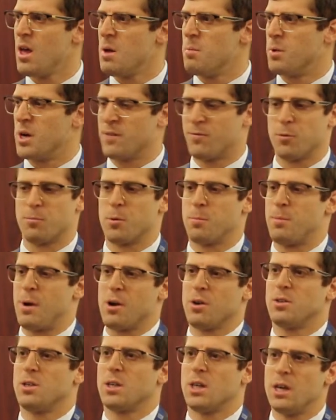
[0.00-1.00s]
But if you're
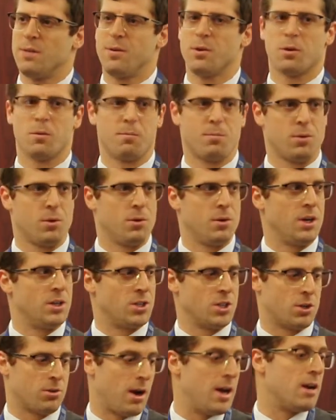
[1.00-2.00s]
prepared to give your
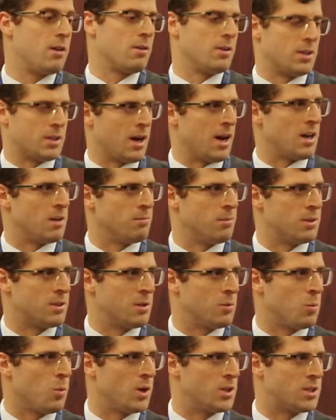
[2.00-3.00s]
employees a greater entitlement
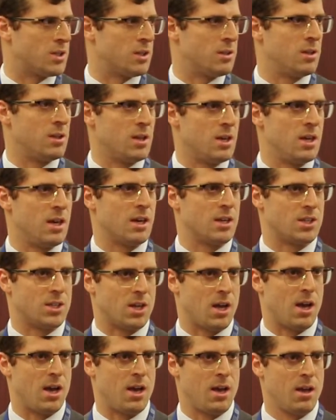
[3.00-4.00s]
than what's in the
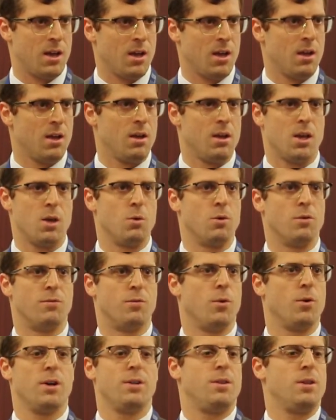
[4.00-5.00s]
ESA, you
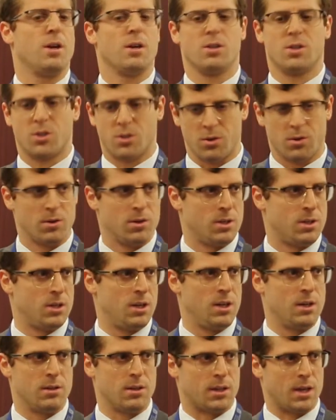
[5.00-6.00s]
avoid the
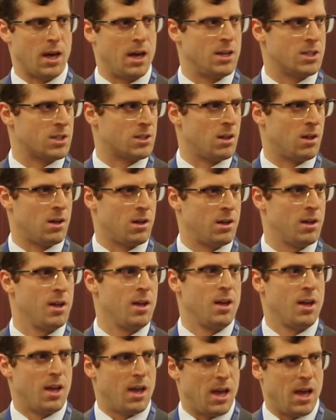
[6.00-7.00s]
uncertainty in the case law,
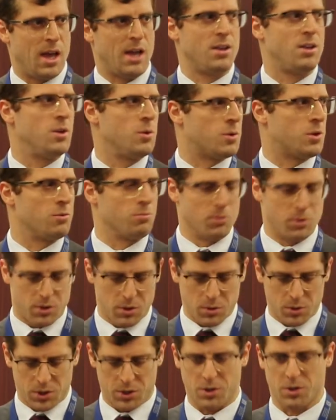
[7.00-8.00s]
and you can
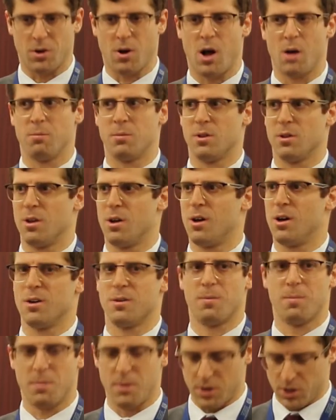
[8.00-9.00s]
reduce your common
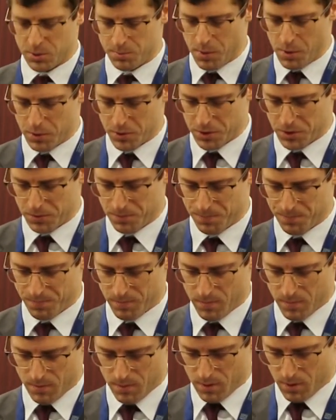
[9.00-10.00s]
law exposure.
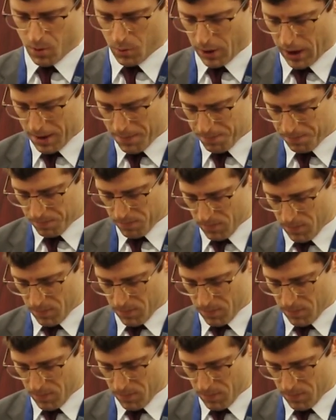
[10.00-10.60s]
Okay?